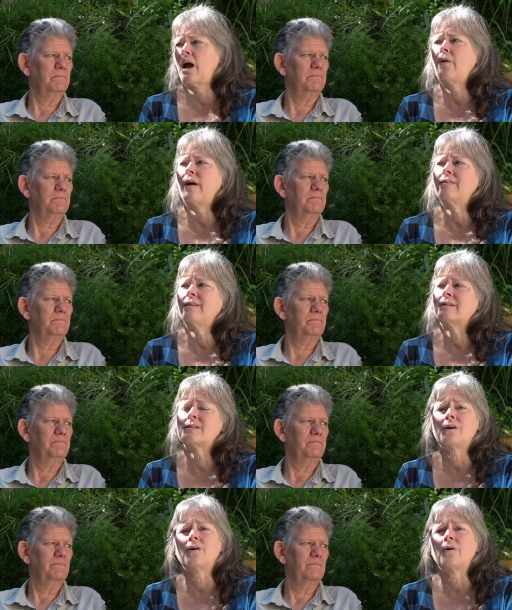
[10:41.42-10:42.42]
Speaker 1: Oh, I think
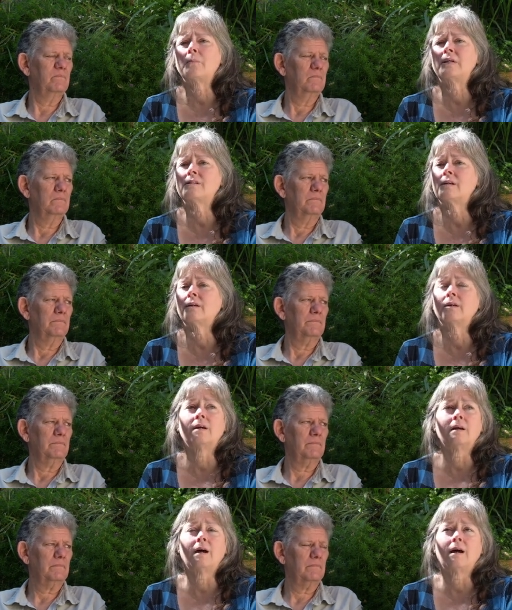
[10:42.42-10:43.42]
so. I mean, it's a
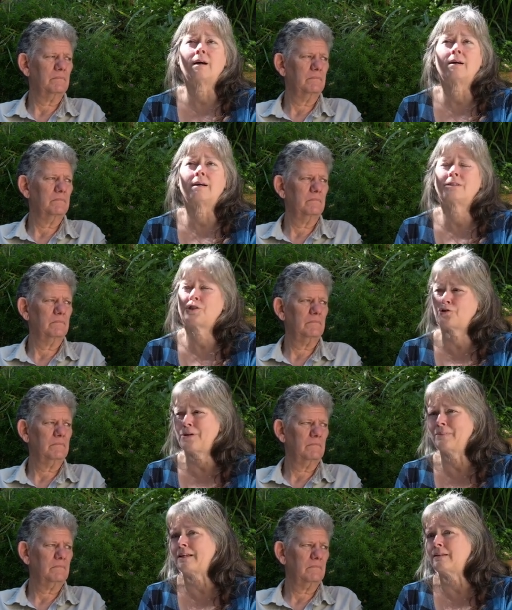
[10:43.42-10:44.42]
uh,
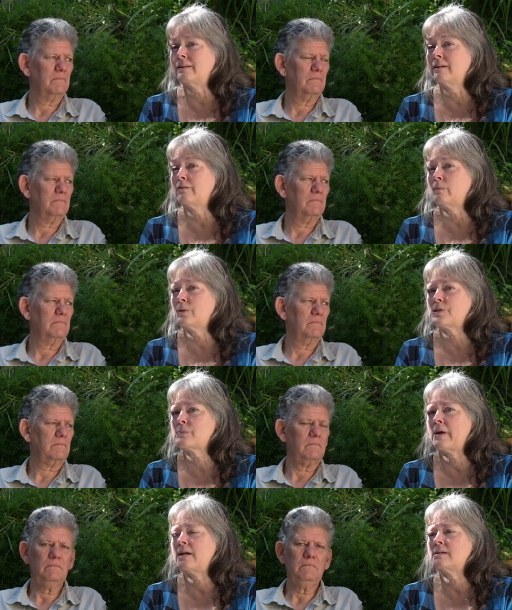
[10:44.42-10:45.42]
extremely livable
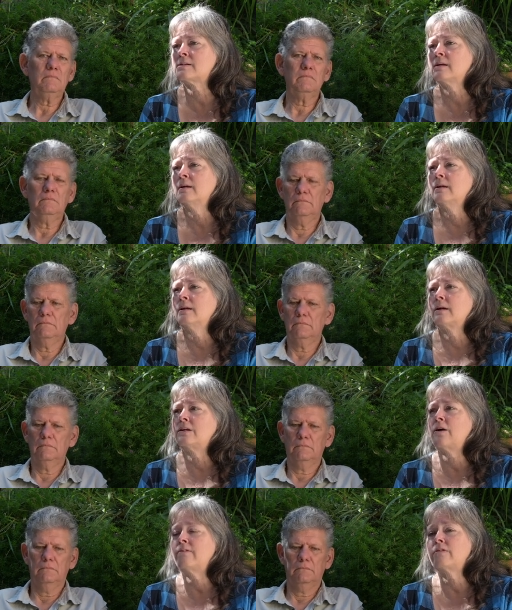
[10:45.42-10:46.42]
space.
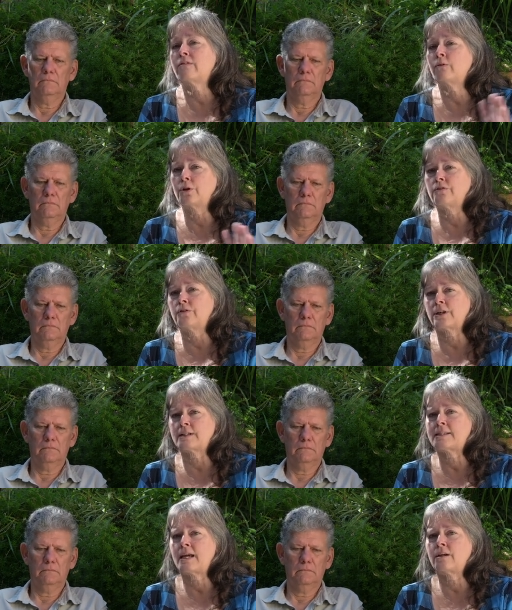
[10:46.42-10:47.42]
You have the 40 foot
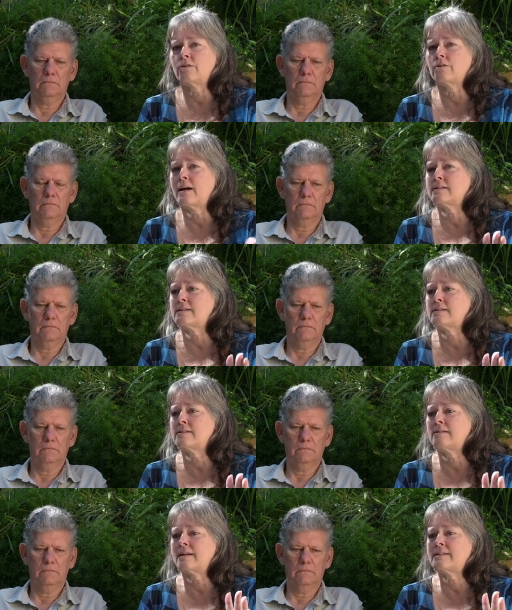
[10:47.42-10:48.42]
container, that's,
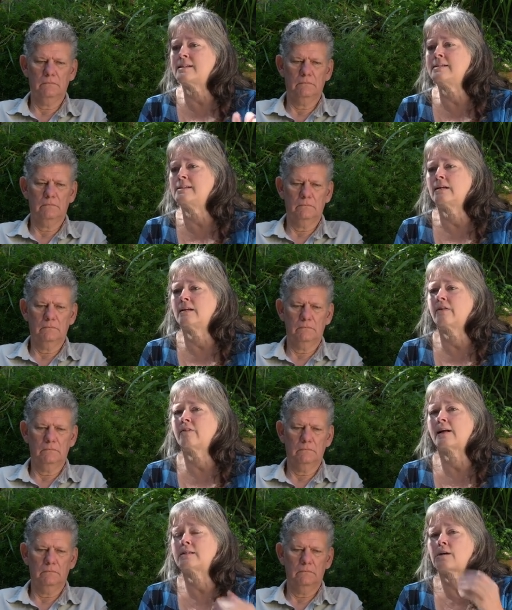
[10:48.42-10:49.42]
that's easy
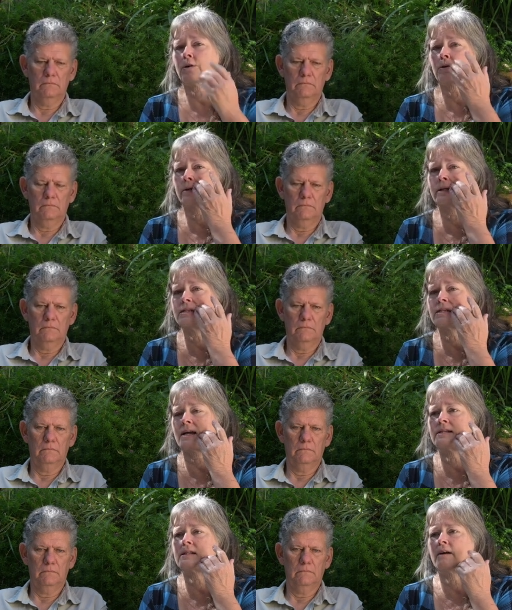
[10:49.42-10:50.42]
enough, that's all your
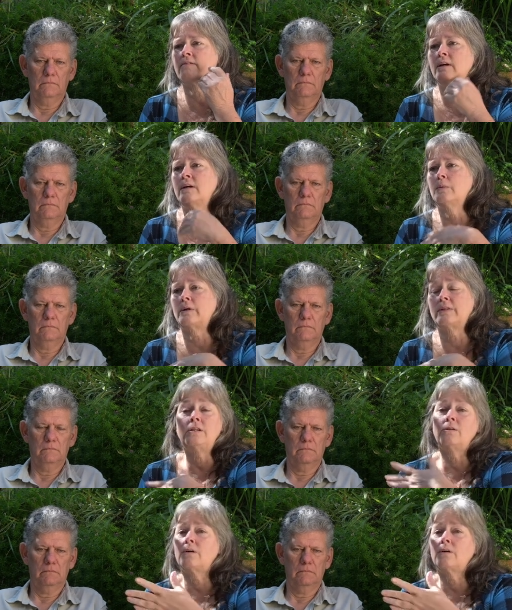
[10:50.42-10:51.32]
inside stuff. But then you